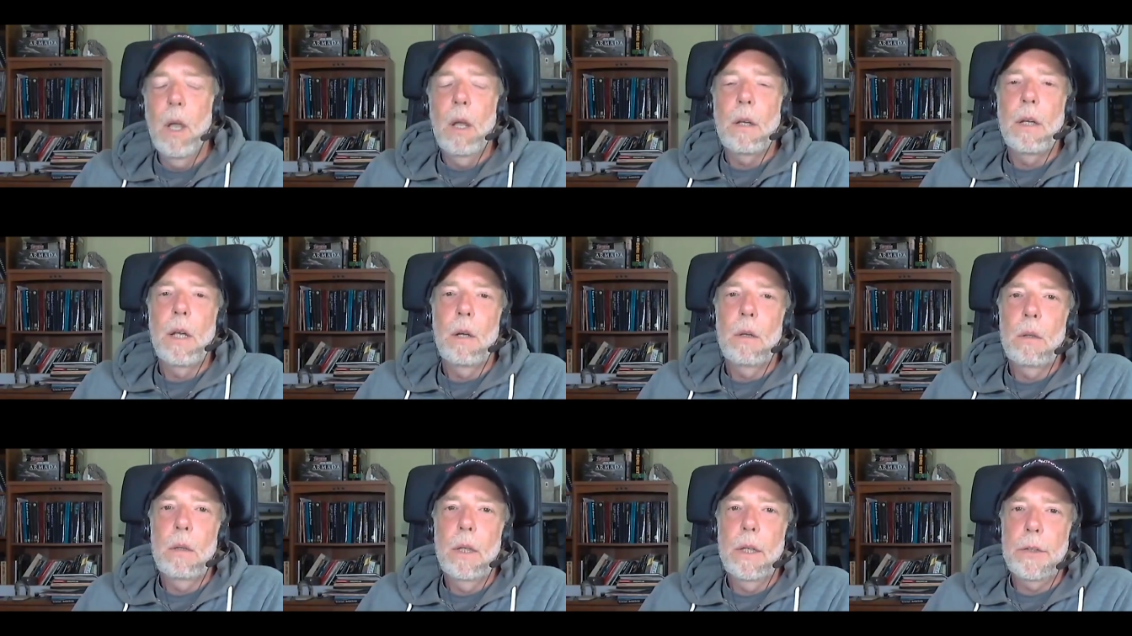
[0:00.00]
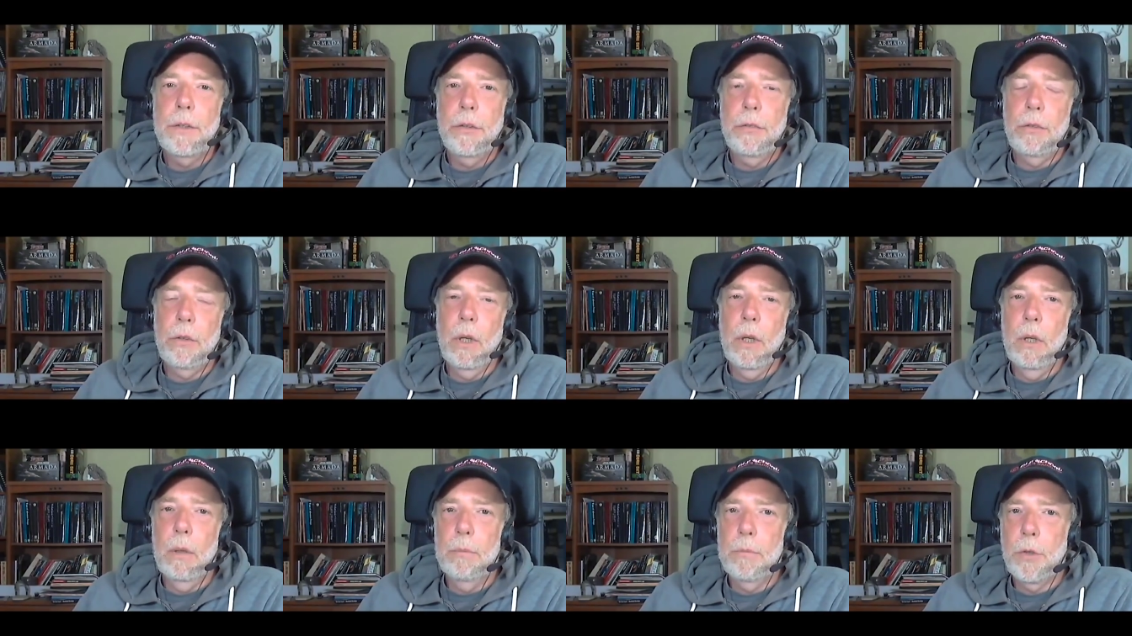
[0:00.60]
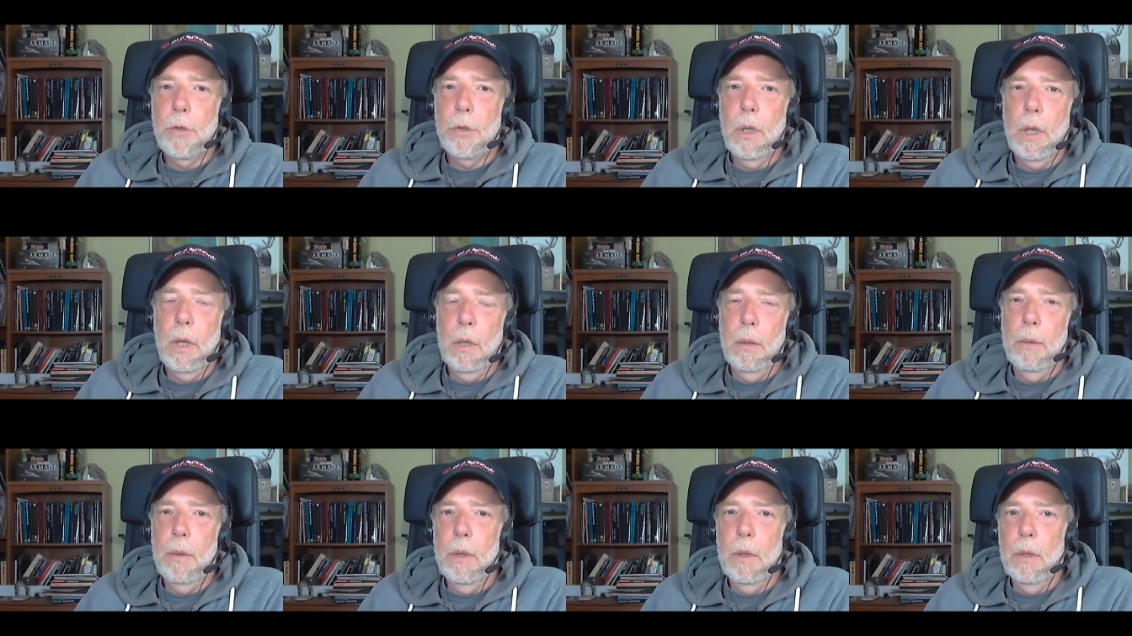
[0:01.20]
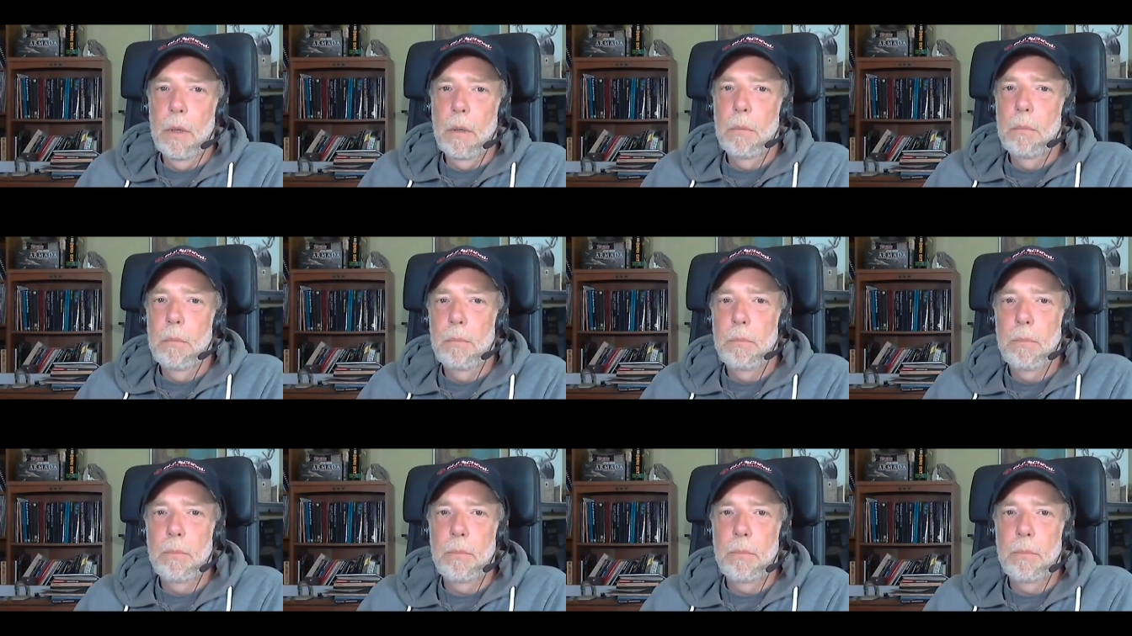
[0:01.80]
now let's um, talking um,